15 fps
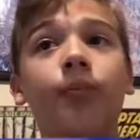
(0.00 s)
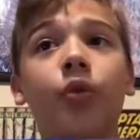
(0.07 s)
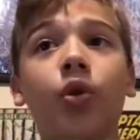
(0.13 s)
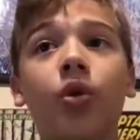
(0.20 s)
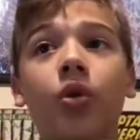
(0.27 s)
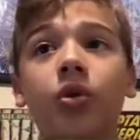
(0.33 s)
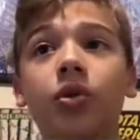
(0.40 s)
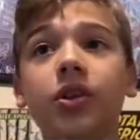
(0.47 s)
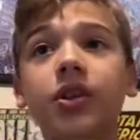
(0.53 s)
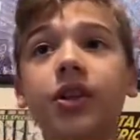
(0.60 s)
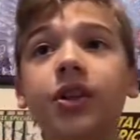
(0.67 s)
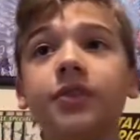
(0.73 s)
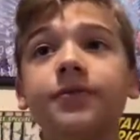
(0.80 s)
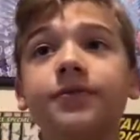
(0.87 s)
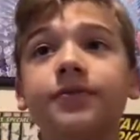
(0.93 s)
more
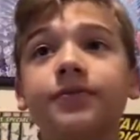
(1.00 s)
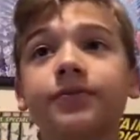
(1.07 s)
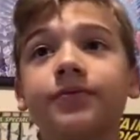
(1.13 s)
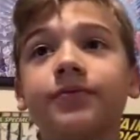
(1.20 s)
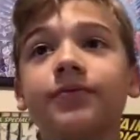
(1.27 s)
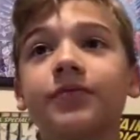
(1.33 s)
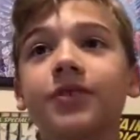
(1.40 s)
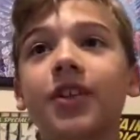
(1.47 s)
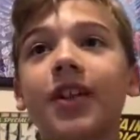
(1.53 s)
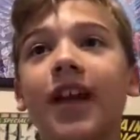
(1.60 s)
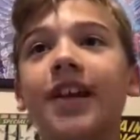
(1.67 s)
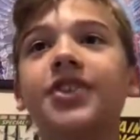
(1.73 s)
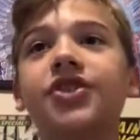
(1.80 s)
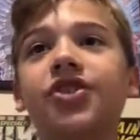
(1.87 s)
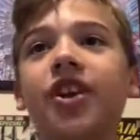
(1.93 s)
early. Like,
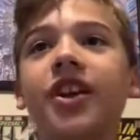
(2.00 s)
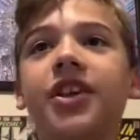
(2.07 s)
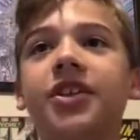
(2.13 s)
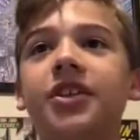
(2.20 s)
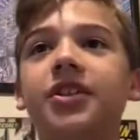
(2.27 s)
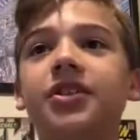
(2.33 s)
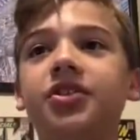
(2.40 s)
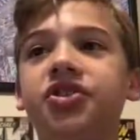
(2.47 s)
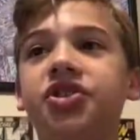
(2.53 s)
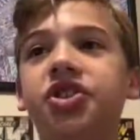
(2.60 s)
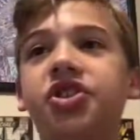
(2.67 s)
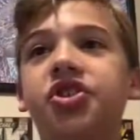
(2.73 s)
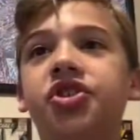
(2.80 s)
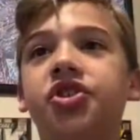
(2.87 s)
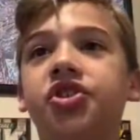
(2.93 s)
I just, like,
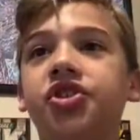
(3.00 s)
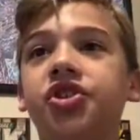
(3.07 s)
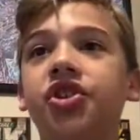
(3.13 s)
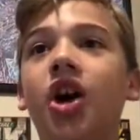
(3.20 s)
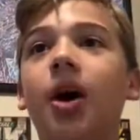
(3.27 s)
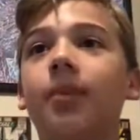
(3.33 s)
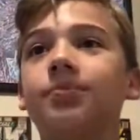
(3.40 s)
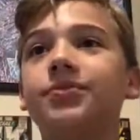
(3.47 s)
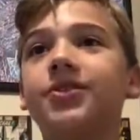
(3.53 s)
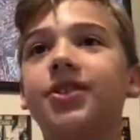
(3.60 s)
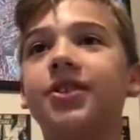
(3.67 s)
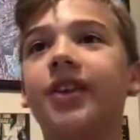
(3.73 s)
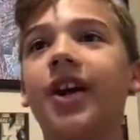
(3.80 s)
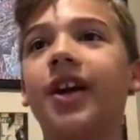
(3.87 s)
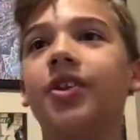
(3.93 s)
just jumped,
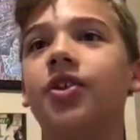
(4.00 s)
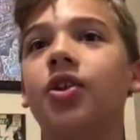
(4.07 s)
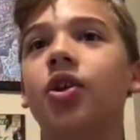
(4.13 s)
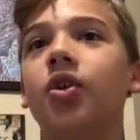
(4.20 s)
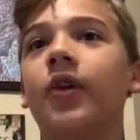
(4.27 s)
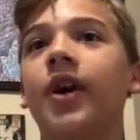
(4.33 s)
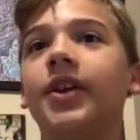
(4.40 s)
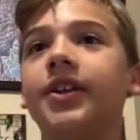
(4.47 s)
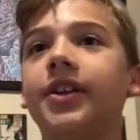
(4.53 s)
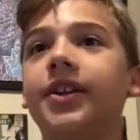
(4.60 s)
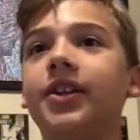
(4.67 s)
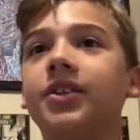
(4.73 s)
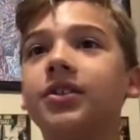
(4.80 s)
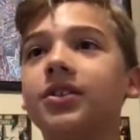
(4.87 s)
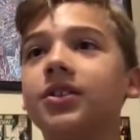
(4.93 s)
and they had no idea.